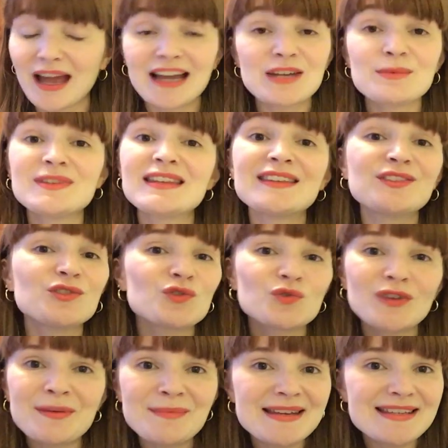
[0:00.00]
And it was
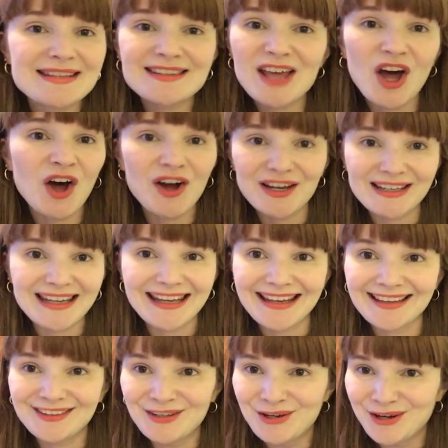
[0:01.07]
extremely disheartening,
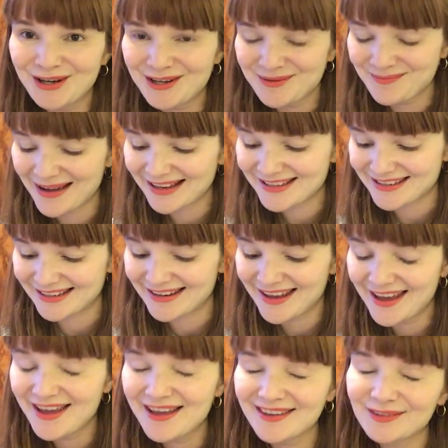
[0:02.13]
as you can imagine.
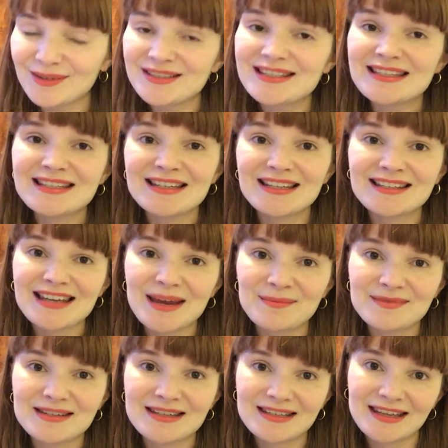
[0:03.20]
So I didn't
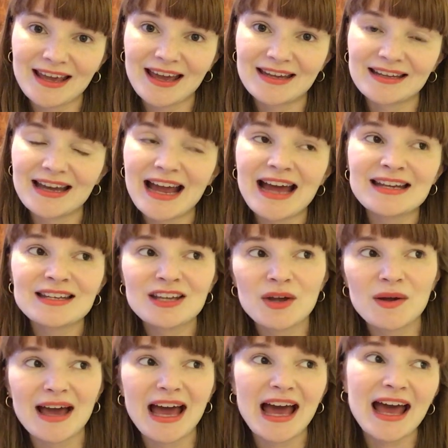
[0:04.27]
attempt it again. I had a go
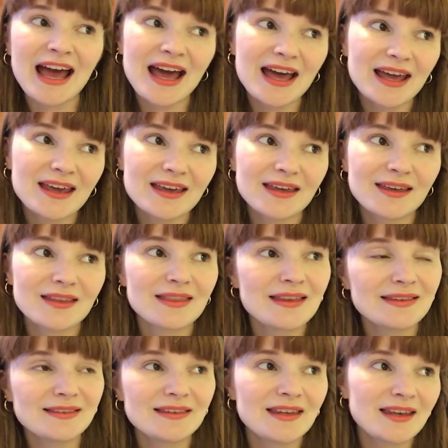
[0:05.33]
at a hack
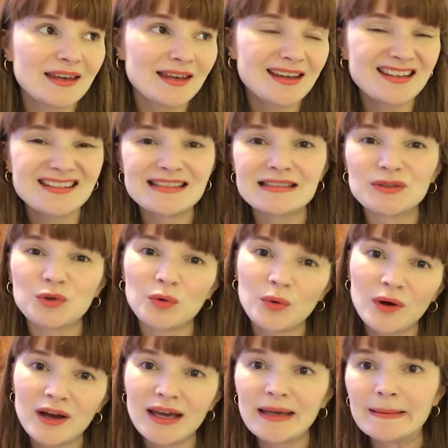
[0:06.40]
this year. Didn't
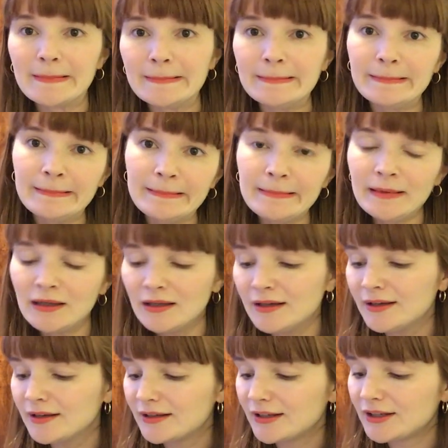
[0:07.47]
quite
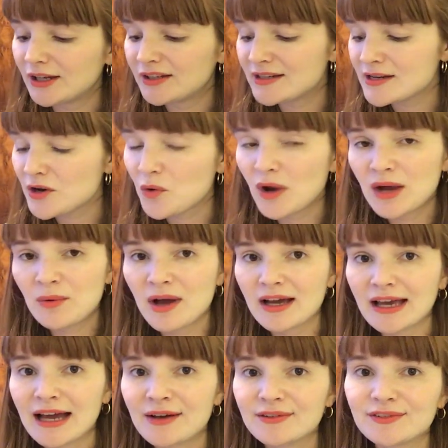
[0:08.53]

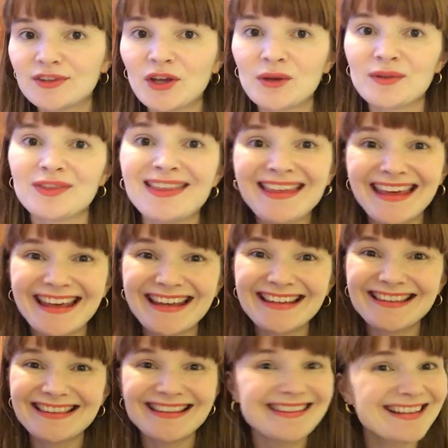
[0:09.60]
work out. So
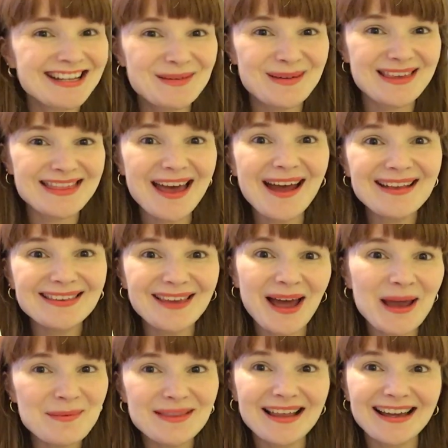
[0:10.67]
this is going to be third
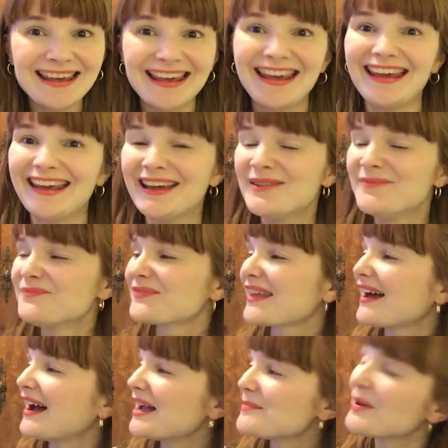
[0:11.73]
time lucky,
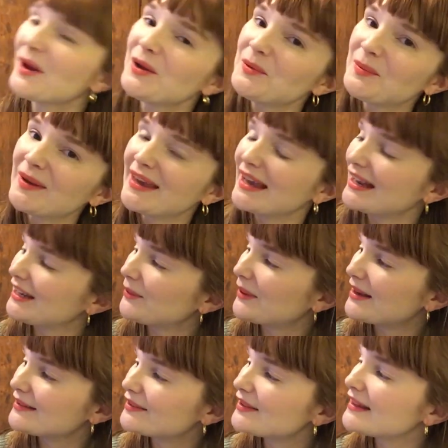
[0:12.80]
I'm hoping.
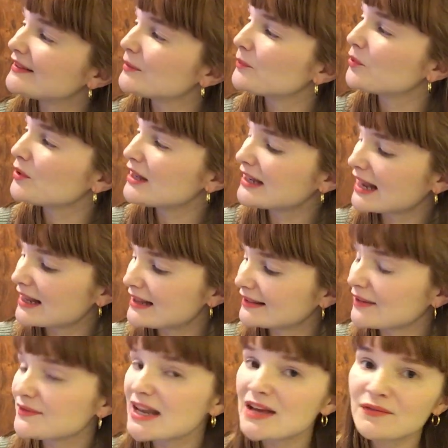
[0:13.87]
Anyway, so these are Pauline Alice.
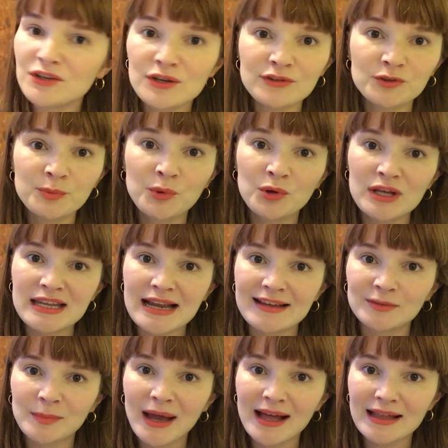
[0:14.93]
I've never used a Pauline
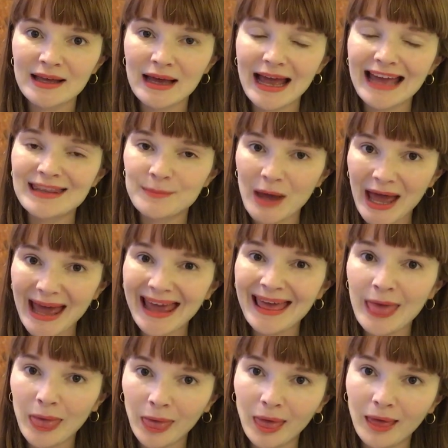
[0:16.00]
Alice pattern.
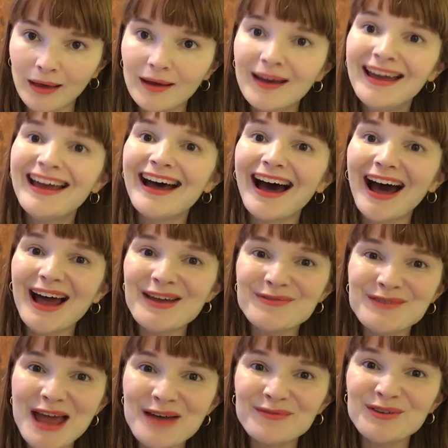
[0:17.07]
I've
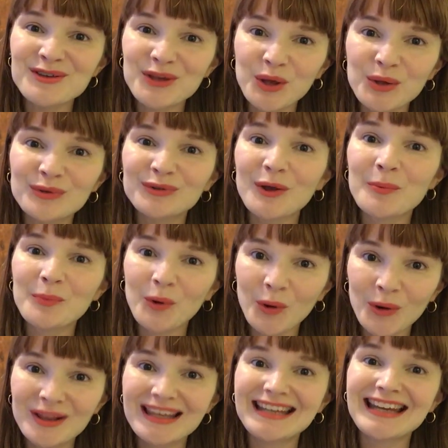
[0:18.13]
never used a
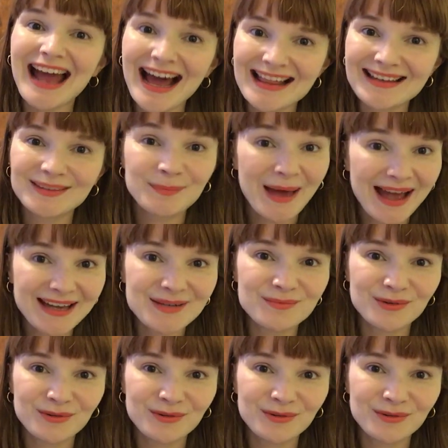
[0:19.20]
Pauline Alice pattern